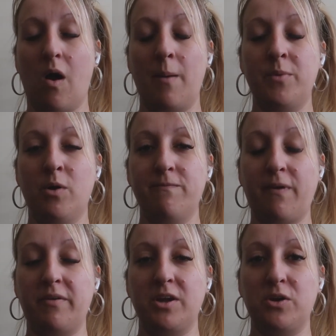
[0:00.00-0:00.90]
I'm not
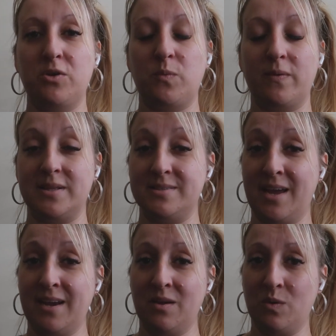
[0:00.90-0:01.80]
very good with the
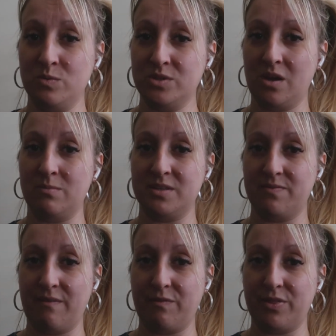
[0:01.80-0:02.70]
technical terms
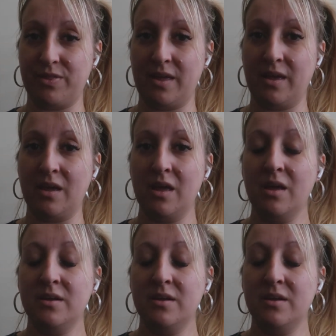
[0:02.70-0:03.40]
of everything,